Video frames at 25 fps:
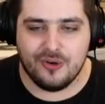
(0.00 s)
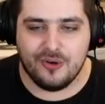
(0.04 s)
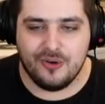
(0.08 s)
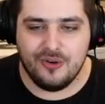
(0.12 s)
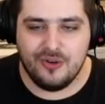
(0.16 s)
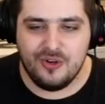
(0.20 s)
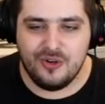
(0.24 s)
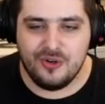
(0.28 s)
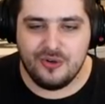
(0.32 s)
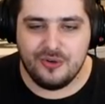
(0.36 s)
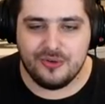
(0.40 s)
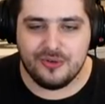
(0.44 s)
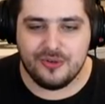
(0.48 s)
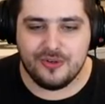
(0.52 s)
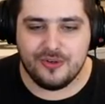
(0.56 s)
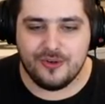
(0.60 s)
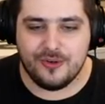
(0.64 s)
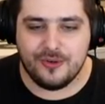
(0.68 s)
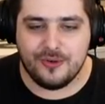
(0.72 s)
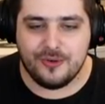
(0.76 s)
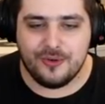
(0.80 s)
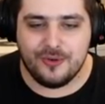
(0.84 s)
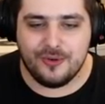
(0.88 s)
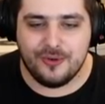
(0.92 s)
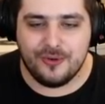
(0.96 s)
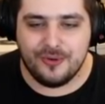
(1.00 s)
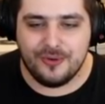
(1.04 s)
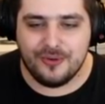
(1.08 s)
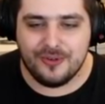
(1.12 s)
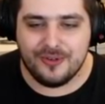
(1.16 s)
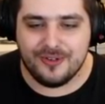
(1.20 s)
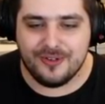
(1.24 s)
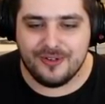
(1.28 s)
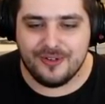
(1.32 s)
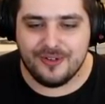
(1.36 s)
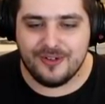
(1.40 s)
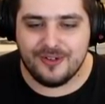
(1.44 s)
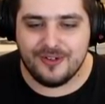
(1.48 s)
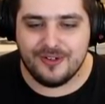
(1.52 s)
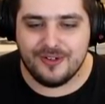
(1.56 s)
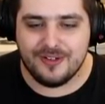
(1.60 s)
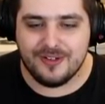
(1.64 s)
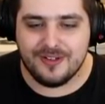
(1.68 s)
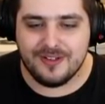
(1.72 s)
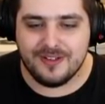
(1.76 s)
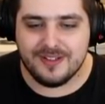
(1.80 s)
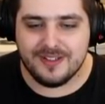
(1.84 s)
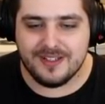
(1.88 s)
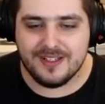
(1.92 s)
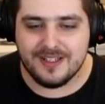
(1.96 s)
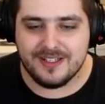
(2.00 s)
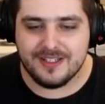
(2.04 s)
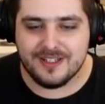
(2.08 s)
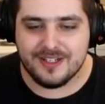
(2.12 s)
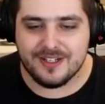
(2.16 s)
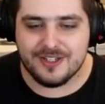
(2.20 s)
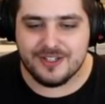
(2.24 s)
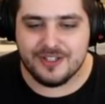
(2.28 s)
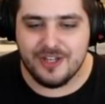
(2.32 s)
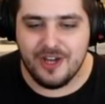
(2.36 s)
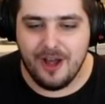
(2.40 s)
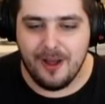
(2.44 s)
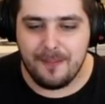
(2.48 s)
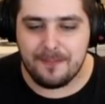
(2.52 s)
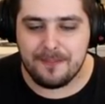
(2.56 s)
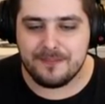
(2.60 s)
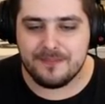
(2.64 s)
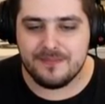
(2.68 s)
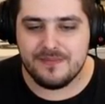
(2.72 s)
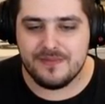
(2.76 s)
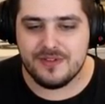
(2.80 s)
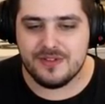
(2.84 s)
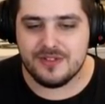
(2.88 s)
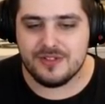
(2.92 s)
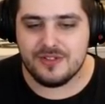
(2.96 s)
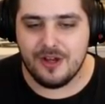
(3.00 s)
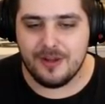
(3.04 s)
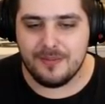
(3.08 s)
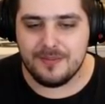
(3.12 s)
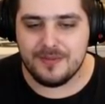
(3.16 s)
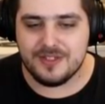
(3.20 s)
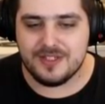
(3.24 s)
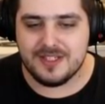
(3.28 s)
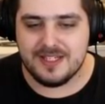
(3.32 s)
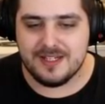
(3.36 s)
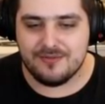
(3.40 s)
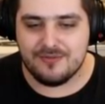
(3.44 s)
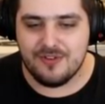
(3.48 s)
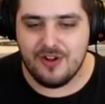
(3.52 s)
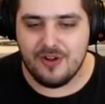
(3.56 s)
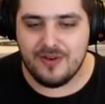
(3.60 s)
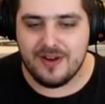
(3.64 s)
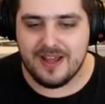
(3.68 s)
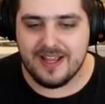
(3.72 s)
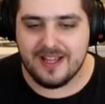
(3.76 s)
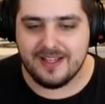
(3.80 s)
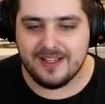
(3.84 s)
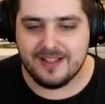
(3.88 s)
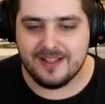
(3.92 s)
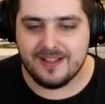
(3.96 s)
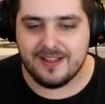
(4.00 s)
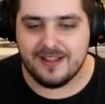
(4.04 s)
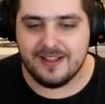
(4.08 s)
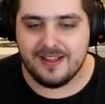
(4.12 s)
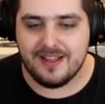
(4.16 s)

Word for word: Oh, oh. Are you going to stop? Stop, it's still rolling.